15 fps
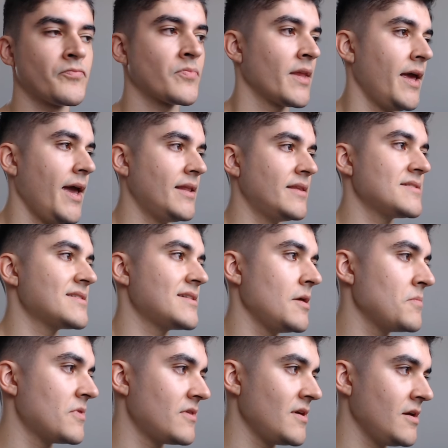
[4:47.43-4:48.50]
And the same
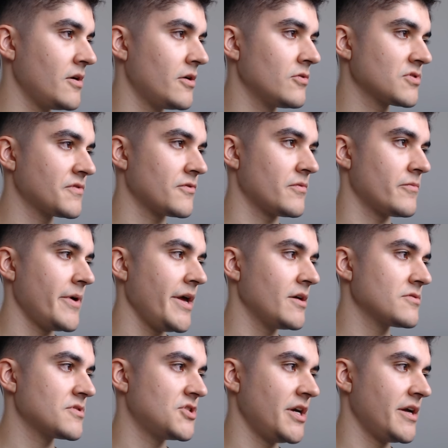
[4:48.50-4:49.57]
thing goes for
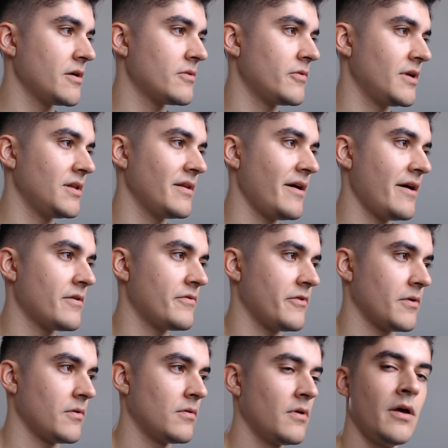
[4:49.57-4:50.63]
Rails, Django, and Laravel.
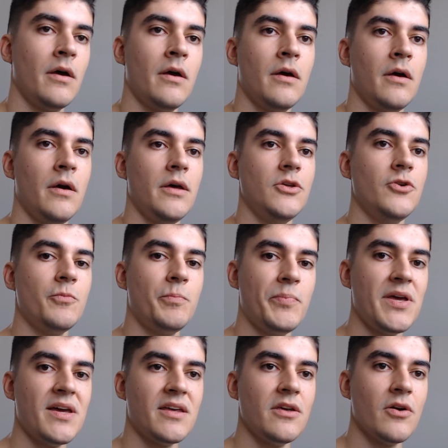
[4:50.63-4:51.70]
You
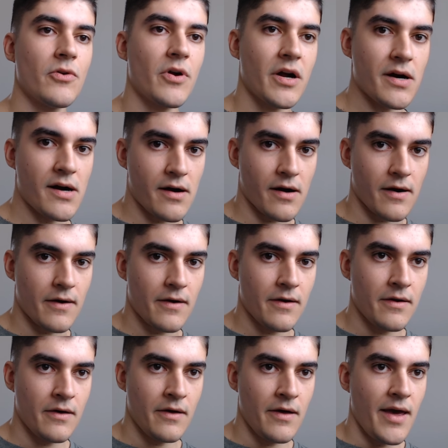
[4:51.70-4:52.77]
pick your car
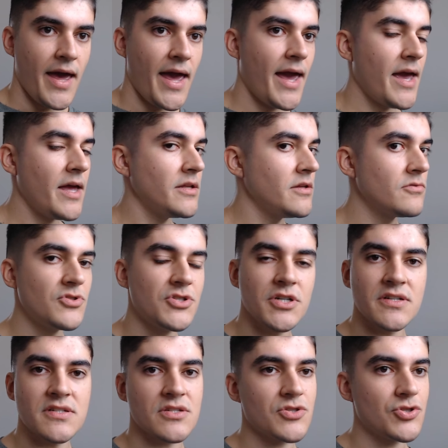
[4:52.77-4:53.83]
and you
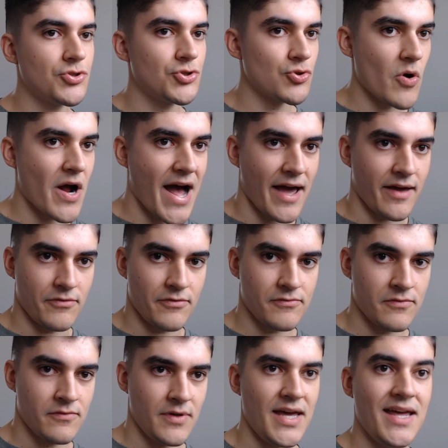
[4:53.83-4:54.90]
just
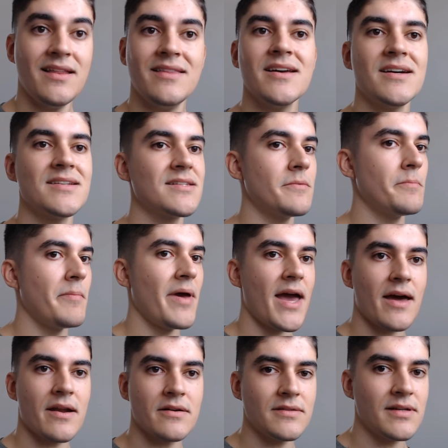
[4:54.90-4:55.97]
drive. It doesn't
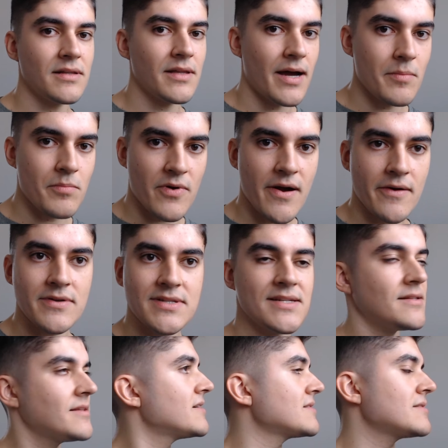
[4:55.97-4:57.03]
matter the libraries,
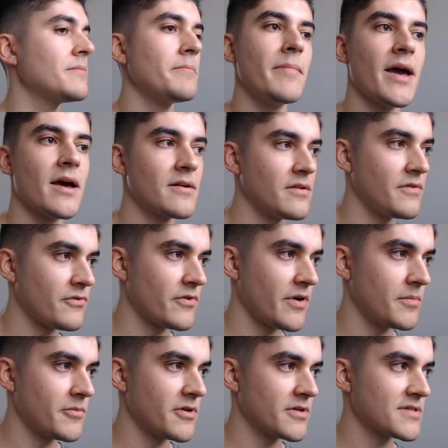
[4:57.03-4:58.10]
it doesn't matter the
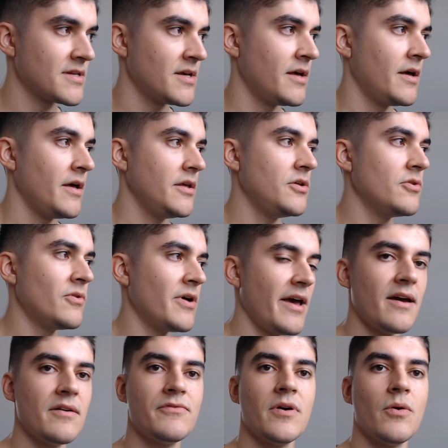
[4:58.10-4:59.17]
frameworks. You
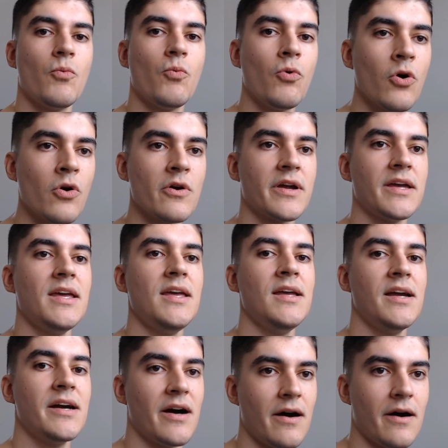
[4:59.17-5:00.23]
have a working
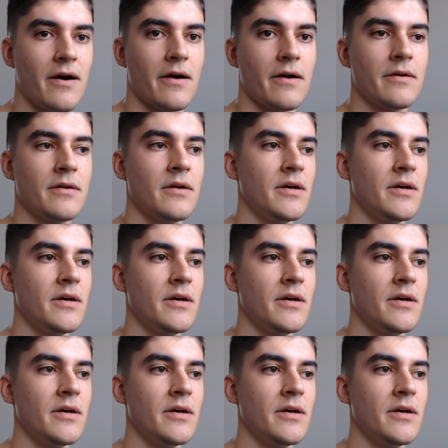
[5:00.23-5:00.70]
car.